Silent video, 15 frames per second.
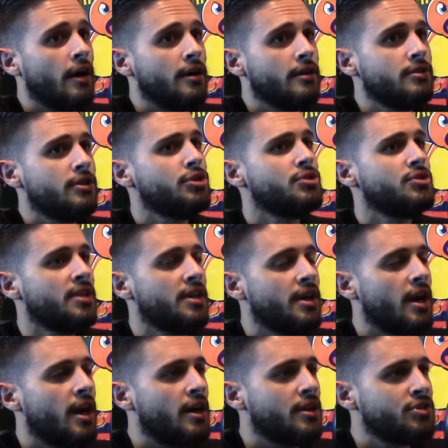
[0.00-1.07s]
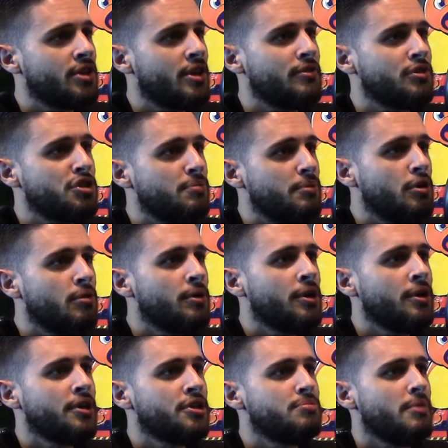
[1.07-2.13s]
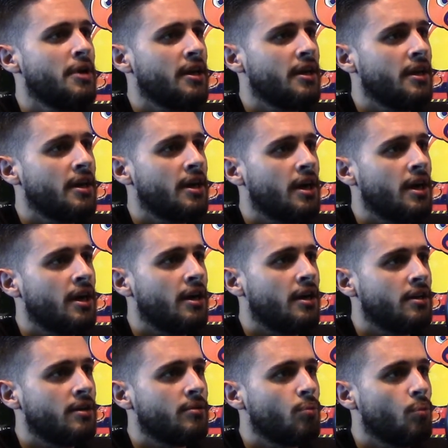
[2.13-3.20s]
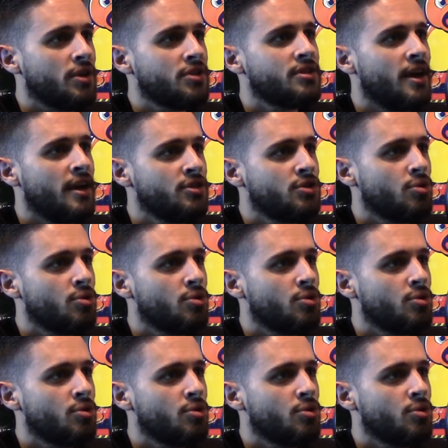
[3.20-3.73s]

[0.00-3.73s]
Did you see Steven Spielberg is making West Side Story,